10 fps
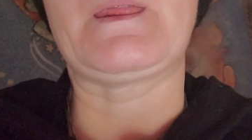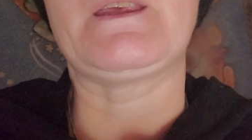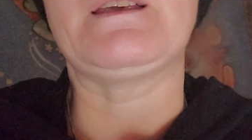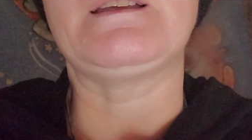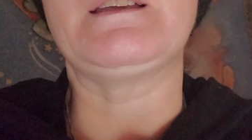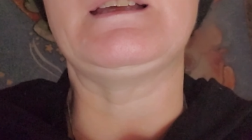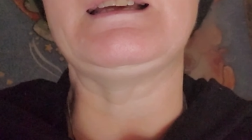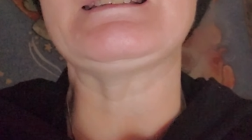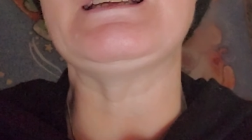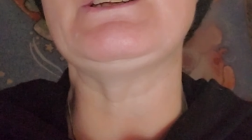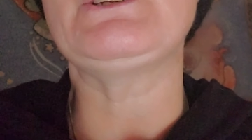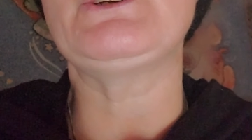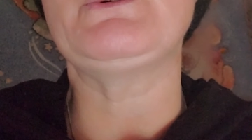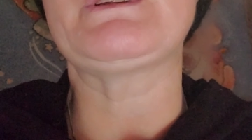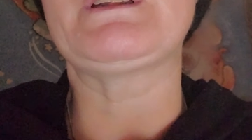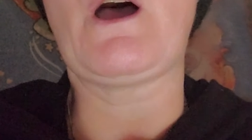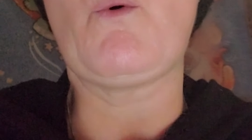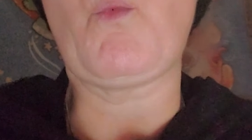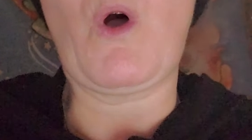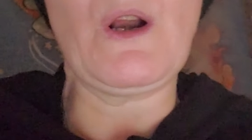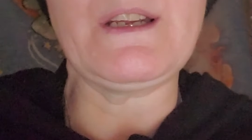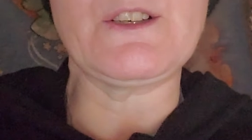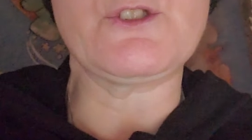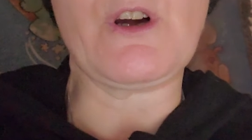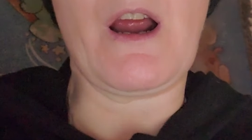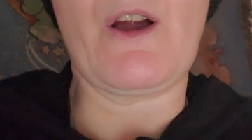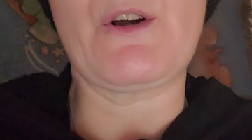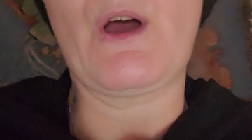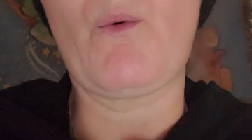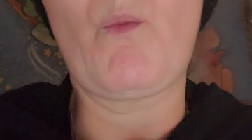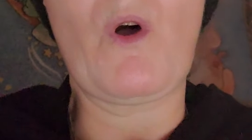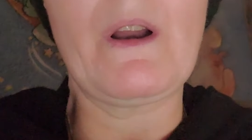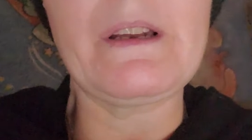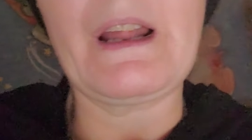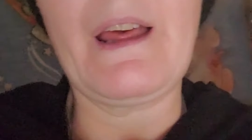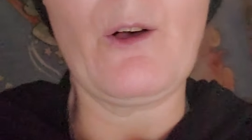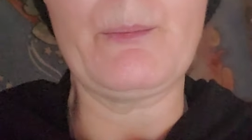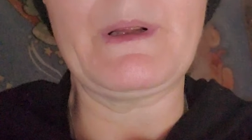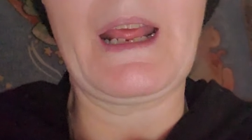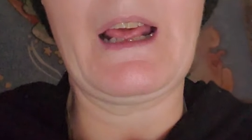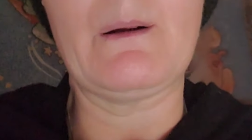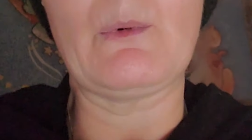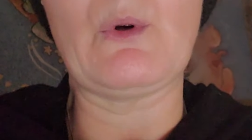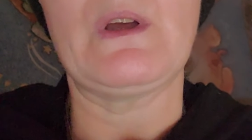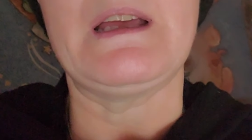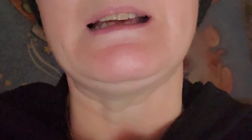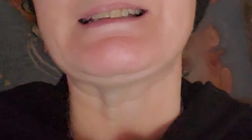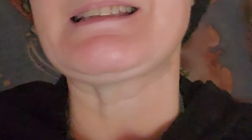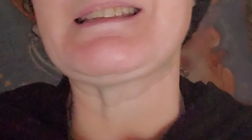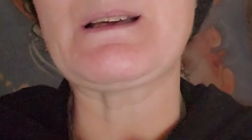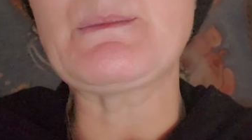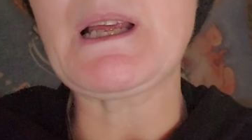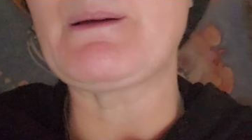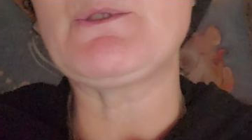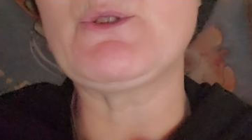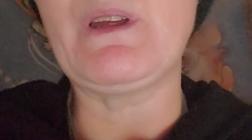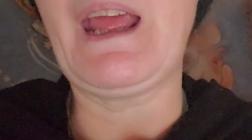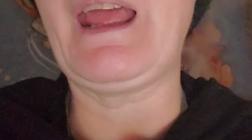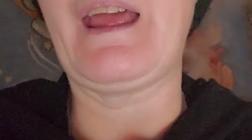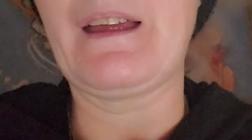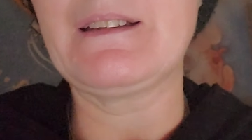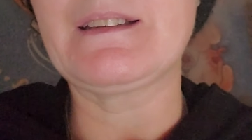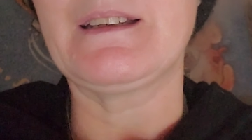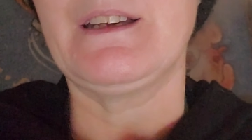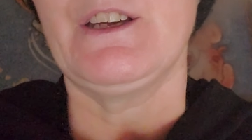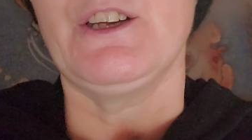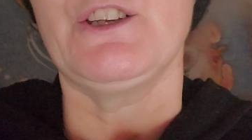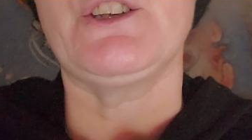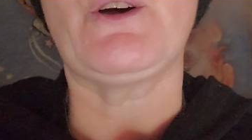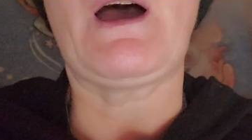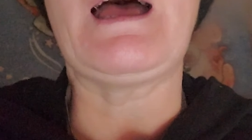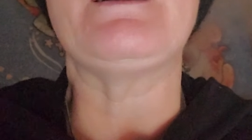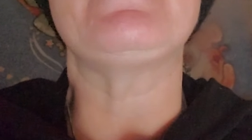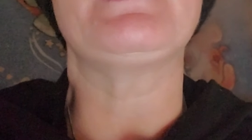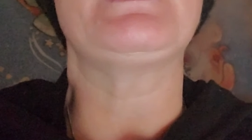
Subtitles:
It has nothing to do with not wanting to try or not wanting to help an animal. Sometimes you can't. I have